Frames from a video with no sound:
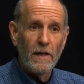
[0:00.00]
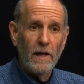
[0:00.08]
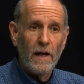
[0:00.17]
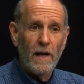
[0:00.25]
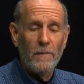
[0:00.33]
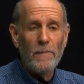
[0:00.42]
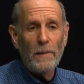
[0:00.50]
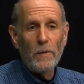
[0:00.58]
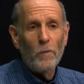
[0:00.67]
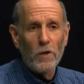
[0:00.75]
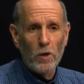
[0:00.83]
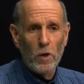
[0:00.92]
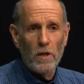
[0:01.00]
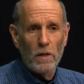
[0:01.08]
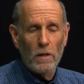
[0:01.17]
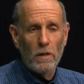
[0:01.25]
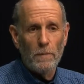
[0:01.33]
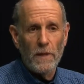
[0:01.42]
Uh, maybe we'll learn a
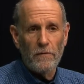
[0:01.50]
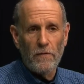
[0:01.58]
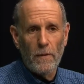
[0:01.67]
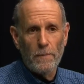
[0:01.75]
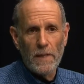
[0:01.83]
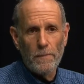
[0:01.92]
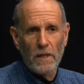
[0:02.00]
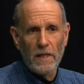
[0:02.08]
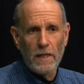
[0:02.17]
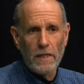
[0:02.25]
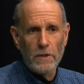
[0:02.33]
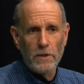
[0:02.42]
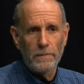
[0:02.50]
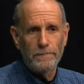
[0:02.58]
little bit from the people in Egypt.